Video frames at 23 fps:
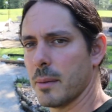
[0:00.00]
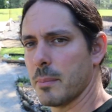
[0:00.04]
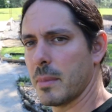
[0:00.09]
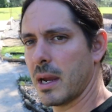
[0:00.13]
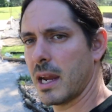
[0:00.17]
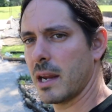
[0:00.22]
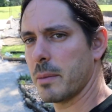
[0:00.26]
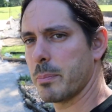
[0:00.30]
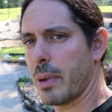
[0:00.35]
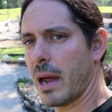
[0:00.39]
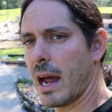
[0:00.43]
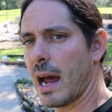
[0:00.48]

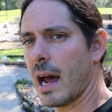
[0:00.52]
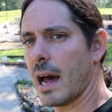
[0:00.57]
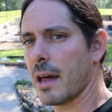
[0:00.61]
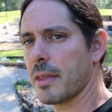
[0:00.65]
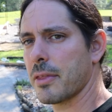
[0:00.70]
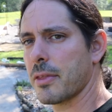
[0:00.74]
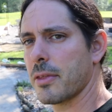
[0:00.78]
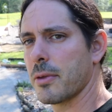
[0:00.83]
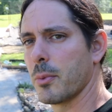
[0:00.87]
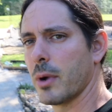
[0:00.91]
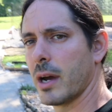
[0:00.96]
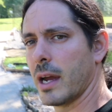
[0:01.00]
main
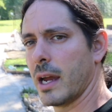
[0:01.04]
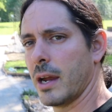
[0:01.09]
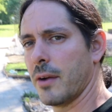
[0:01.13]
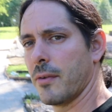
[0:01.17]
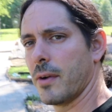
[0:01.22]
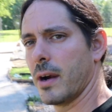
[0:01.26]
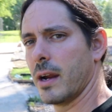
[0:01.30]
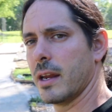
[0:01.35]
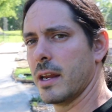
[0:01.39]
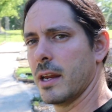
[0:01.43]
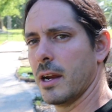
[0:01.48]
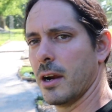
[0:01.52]
pathway
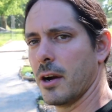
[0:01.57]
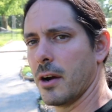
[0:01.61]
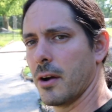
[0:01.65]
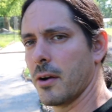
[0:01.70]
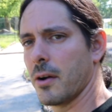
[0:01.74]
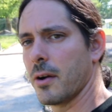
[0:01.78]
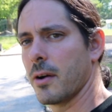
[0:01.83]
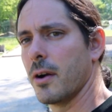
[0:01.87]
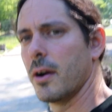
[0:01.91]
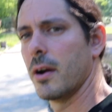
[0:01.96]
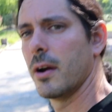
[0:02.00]
right here,